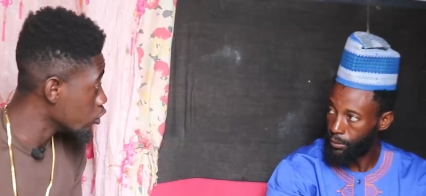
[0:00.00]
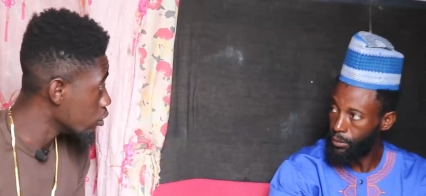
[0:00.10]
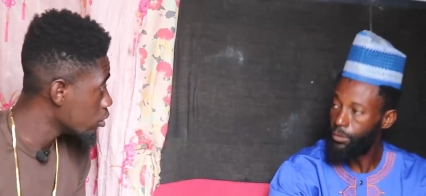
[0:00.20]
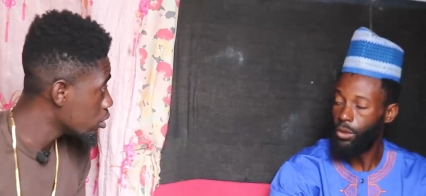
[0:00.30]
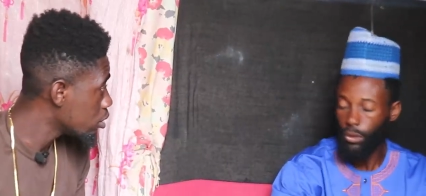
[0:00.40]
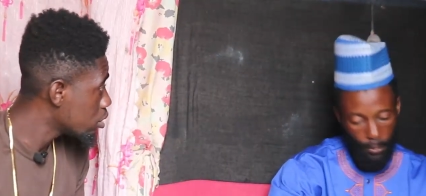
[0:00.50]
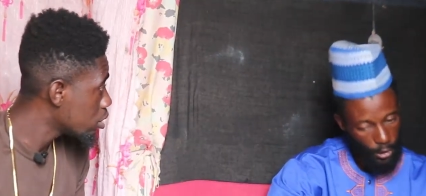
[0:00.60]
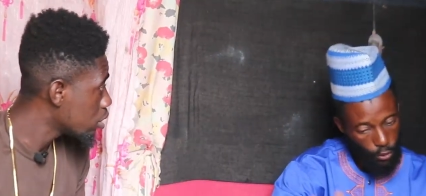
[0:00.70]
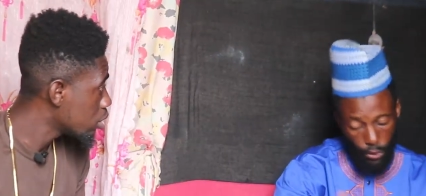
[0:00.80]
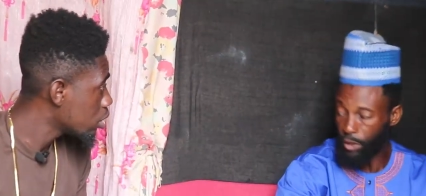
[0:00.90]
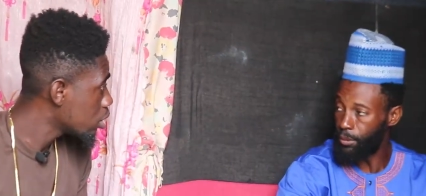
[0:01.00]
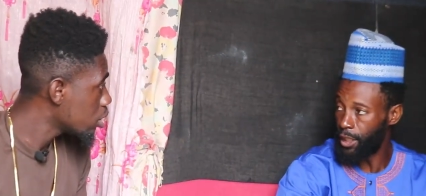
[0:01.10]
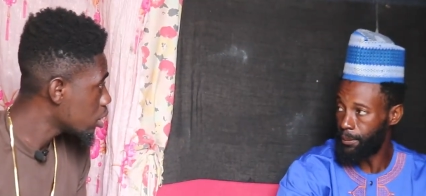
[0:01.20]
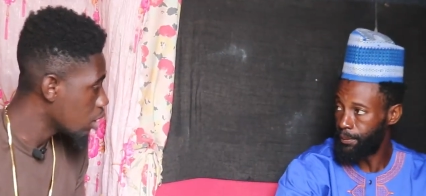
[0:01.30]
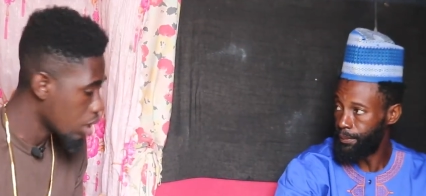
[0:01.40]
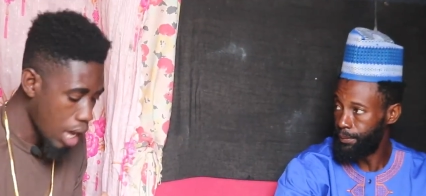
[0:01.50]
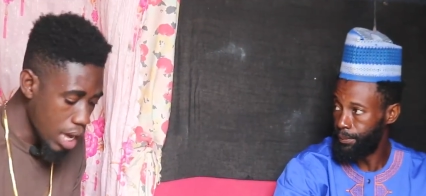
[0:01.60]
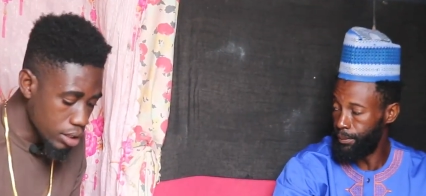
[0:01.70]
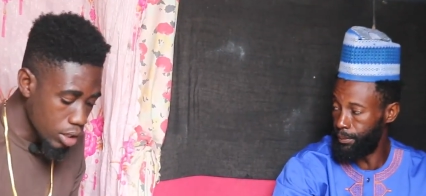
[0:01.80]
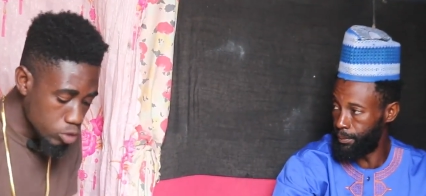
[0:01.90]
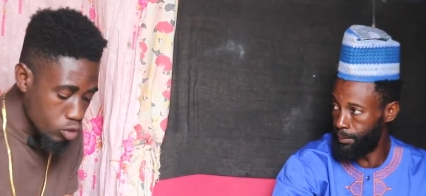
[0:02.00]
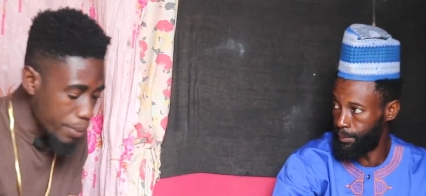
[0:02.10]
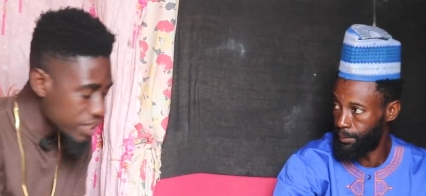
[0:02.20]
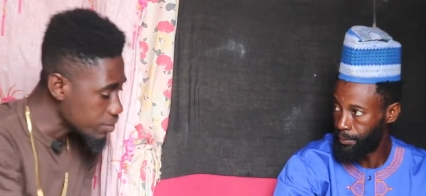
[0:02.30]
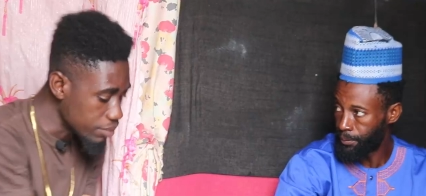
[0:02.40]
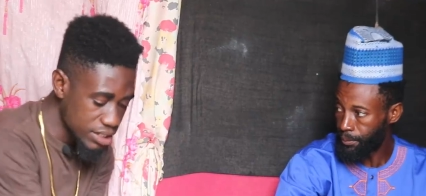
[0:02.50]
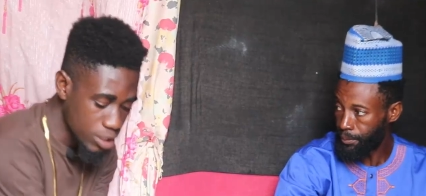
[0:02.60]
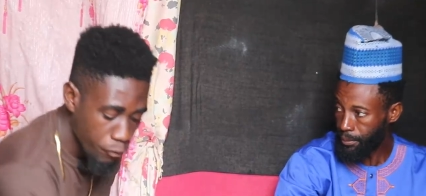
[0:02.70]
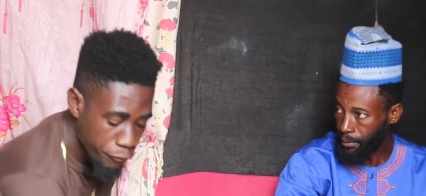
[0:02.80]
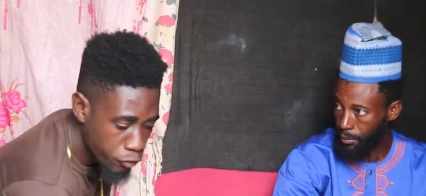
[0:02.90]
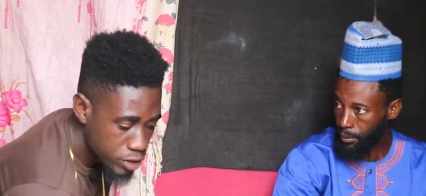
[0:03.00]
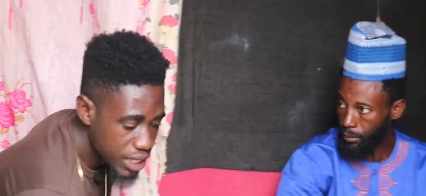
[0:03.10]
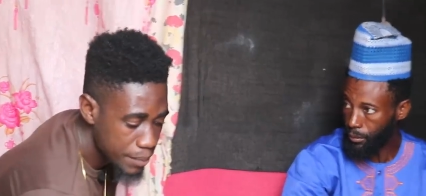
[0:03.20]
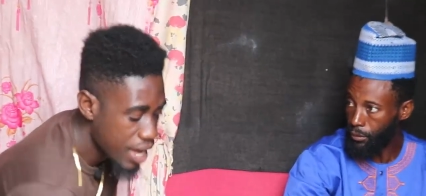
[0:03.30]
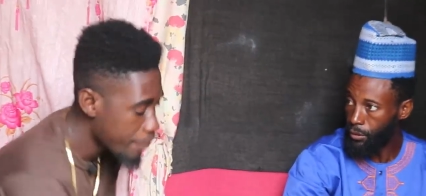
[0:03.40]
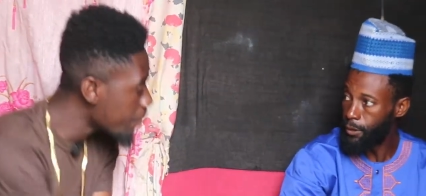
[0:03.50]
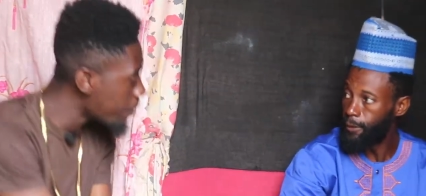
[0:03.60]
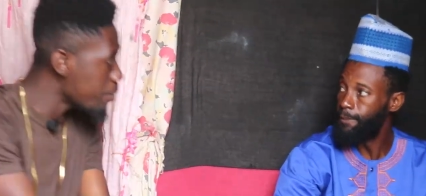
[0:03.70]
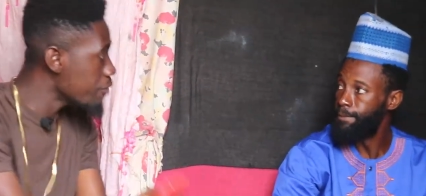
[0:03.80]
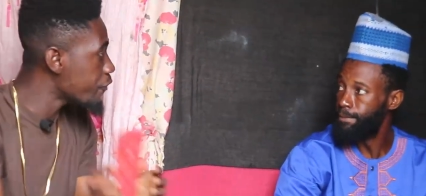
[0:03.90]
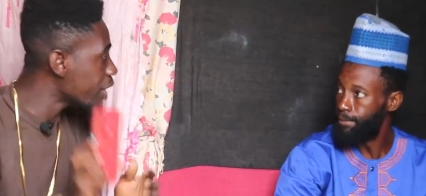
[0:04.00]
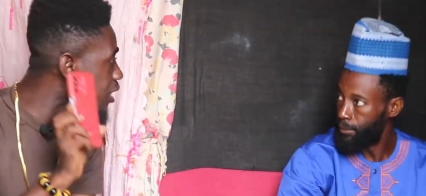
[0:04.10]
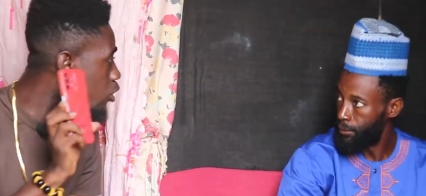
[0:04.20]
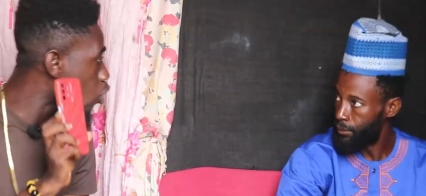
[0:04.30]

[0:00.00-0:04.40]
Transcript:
Speaker 1: no obi jiu ni munyam.
Speaker 2: It will be to me, Joe, phone, say, be a man, find your